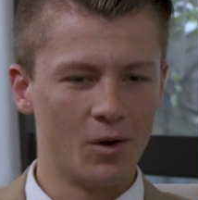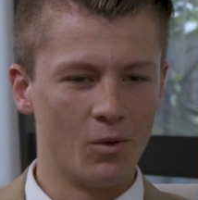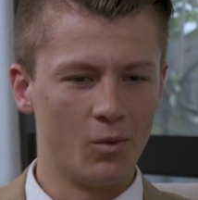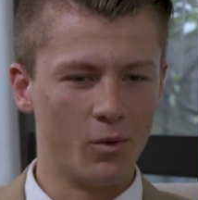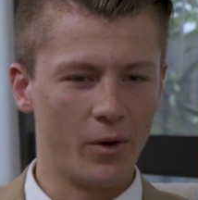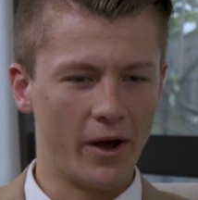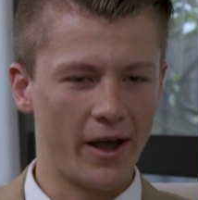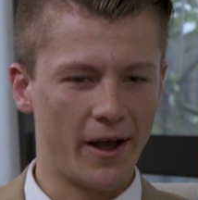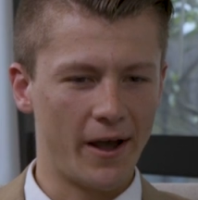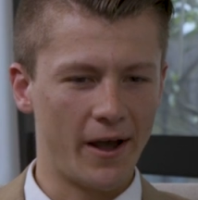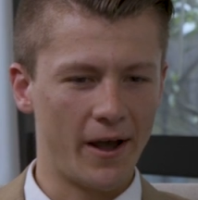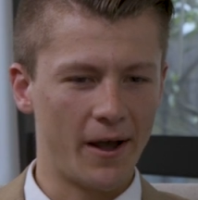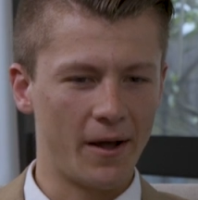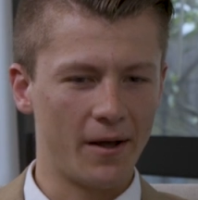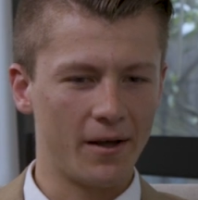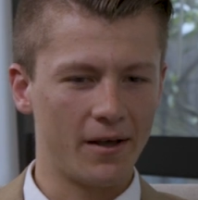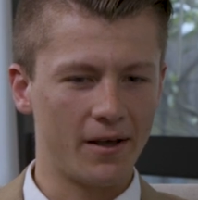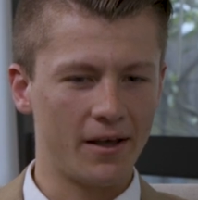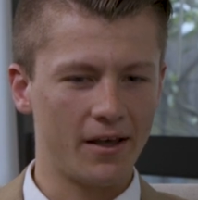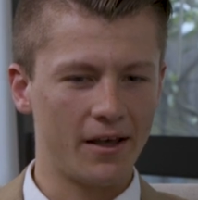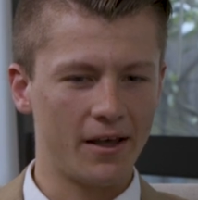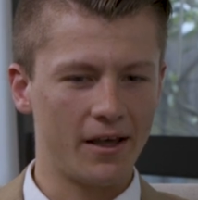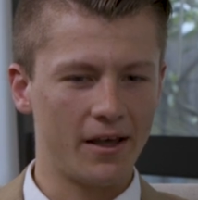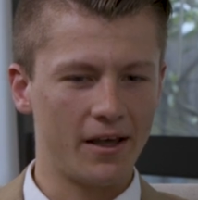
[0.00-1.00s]
where
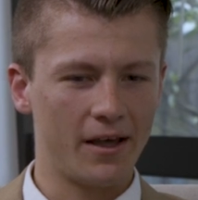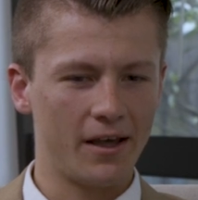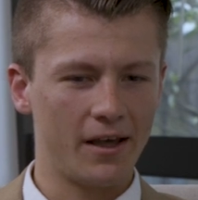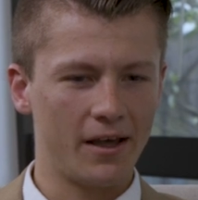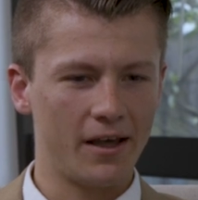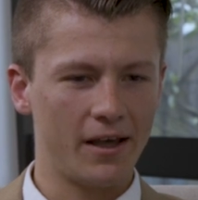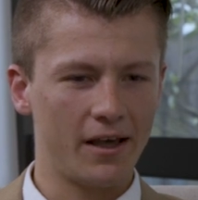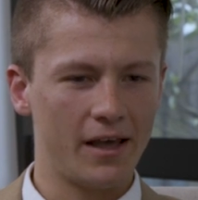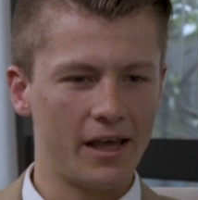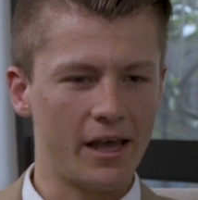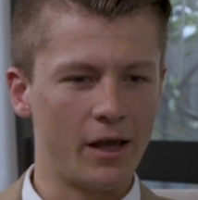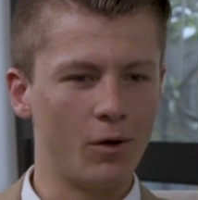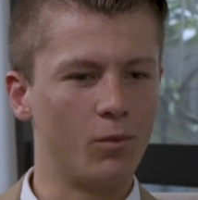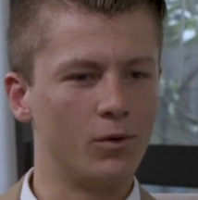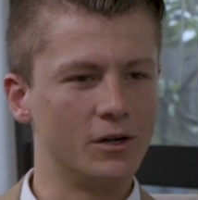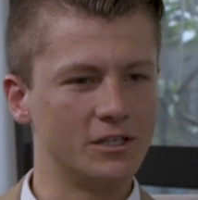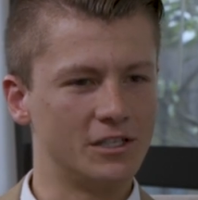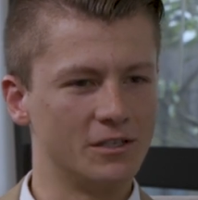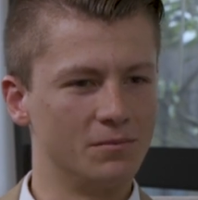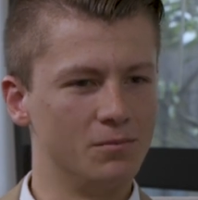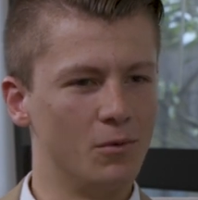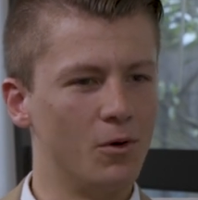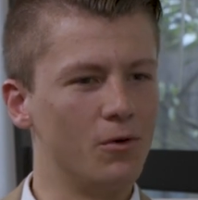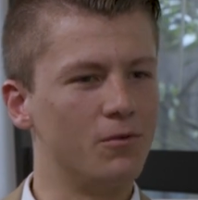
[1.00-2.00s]
it
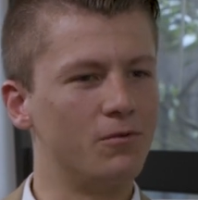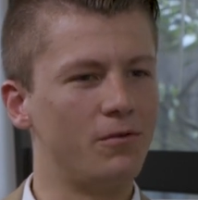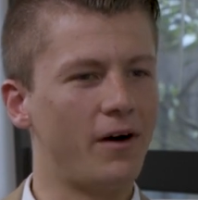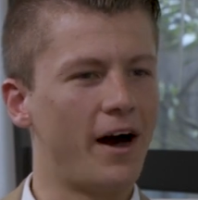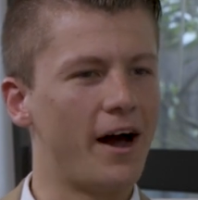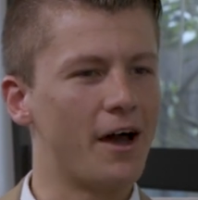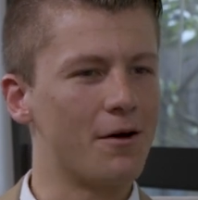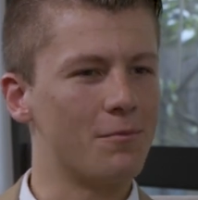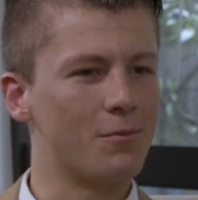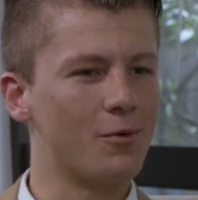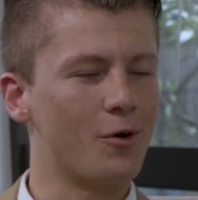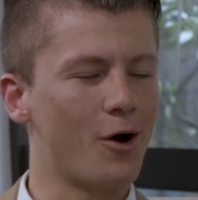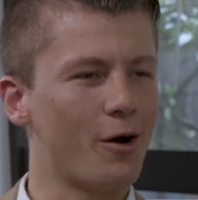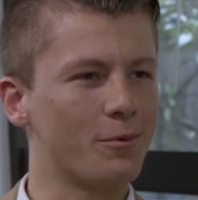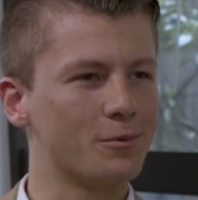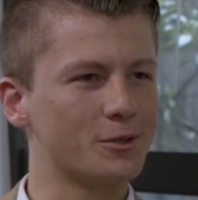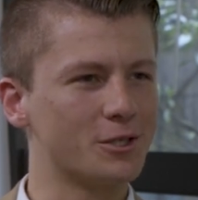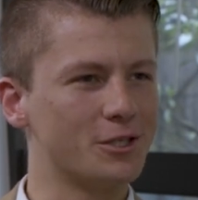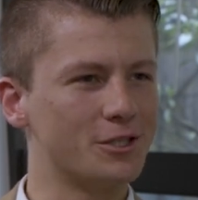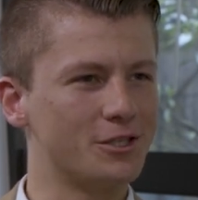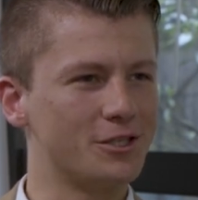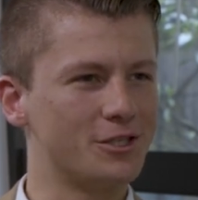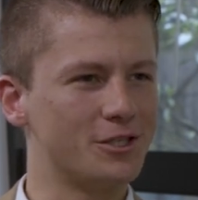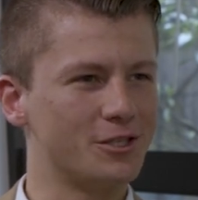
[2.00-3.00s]
was a more viable
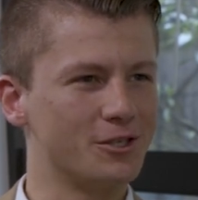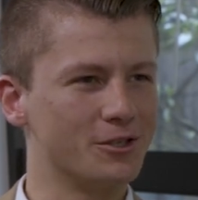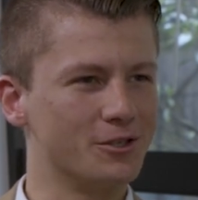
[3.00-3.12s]
option